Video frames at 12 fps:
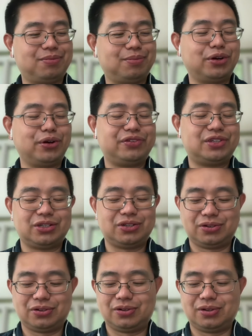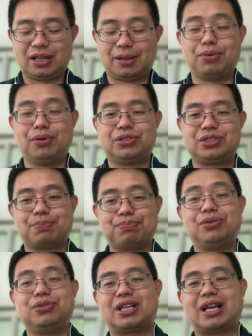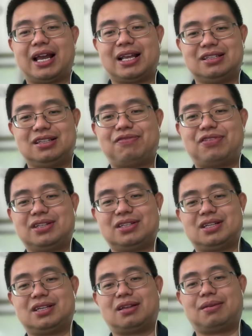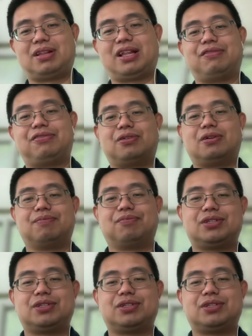moved to Blue Sky, a different platform.